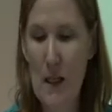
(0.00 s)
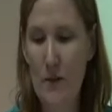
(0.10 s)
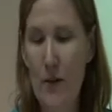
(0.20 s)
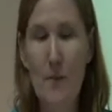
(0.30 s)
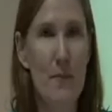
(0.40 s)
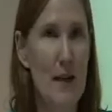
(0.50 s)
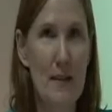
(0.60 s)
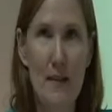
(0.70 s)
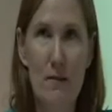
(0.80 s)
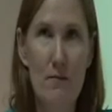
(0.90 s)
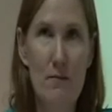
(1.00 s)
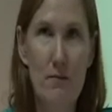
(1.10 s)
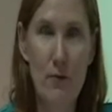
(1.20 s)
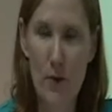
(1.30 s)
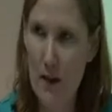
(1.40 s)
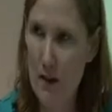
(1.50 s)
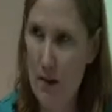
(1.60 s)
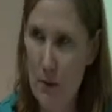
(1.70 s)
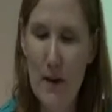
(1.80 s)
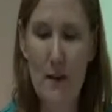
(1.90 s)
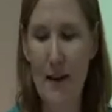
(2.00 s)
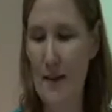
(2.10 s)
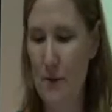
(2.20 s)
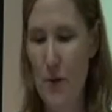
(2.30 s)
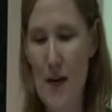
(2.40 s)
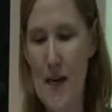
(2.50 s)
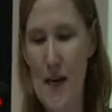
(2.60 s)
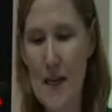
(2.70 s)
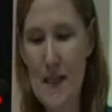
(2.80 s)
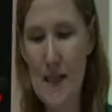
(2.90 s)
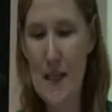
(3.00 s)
from 1943 to 1948.